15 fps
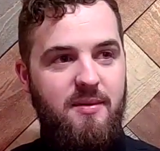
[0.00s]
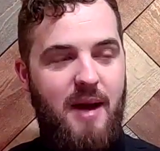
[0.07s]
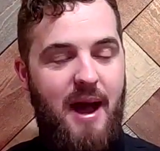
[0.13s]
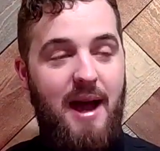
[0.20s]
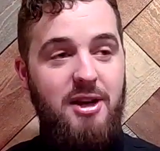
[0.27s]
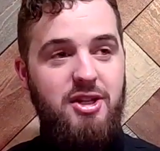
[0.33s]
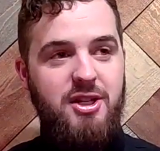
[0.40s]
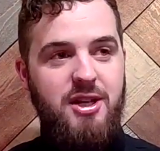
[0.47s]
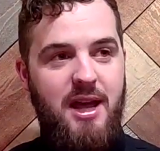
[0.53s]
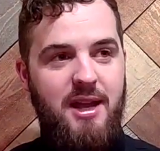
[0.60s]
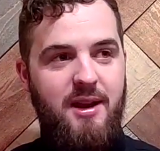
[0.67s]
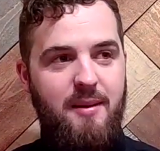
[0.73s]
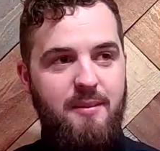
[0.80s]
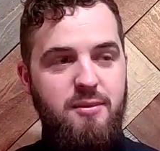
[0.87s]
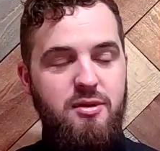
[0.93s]

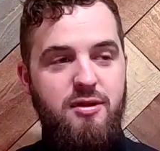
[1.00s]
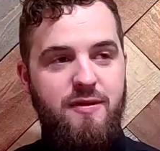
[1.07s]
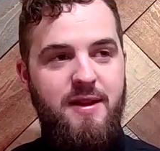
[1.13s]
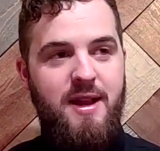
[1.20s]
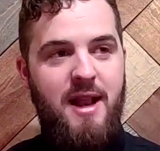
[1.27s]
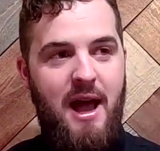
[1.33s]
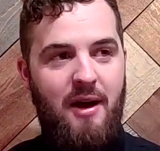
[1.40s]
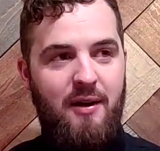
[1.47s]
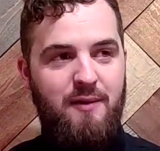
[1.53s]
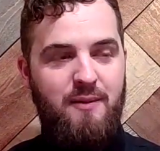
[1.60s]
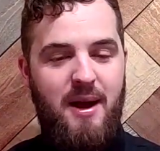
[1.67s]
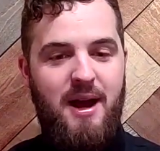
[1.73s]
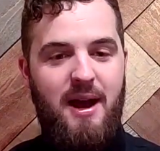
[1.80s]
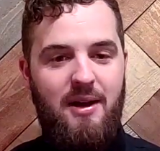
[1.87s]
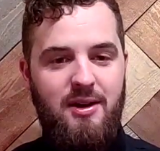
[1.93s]
moving out of
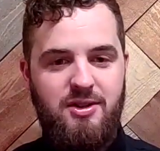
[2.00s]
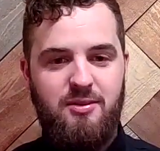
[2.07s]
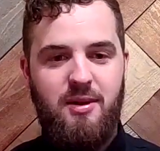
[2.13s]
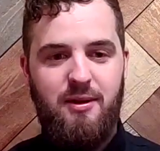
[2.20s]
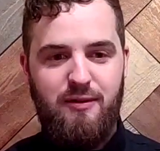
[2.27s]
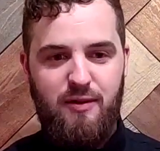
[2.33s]
my house around